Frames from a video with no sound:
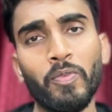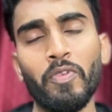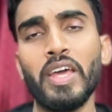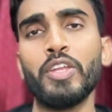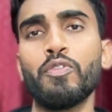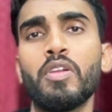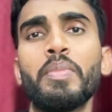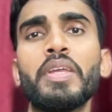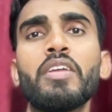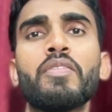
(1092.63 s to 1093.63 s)
where you will
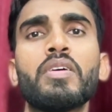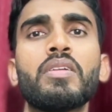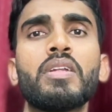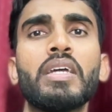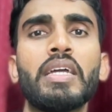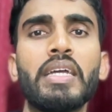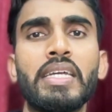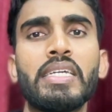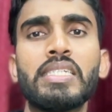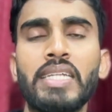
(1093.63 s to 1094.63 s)
be given
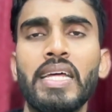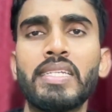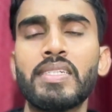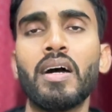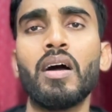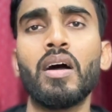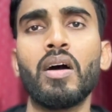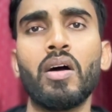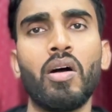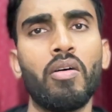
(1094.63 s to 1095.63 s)
a stanza
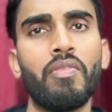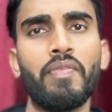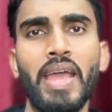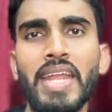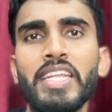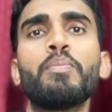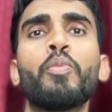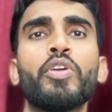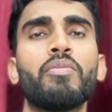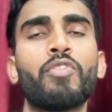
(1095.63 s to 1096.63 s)
of any
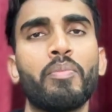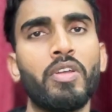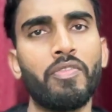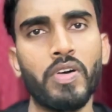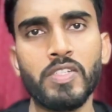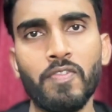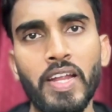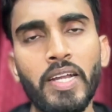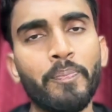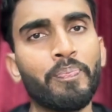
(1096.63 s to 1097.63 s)
poem from your first flight,